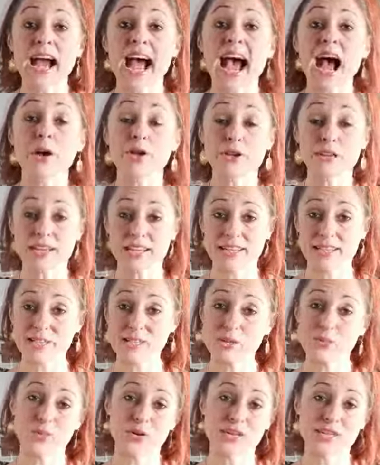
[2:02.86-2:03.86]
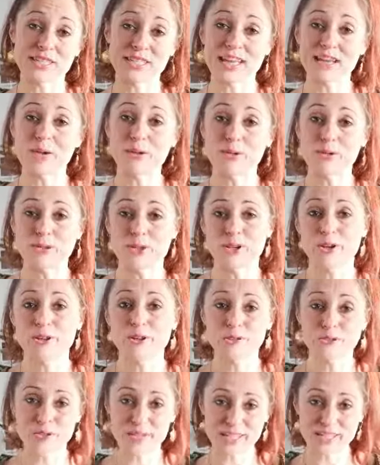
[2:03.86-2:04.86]
how you can express that also
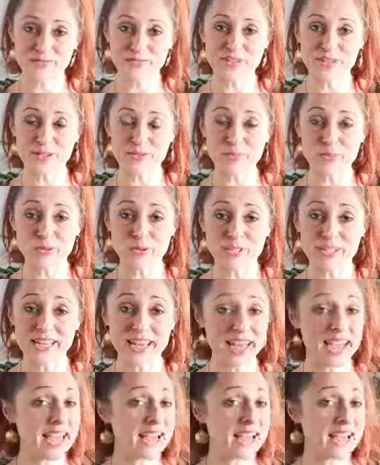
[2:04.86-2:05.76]
through these vision boards.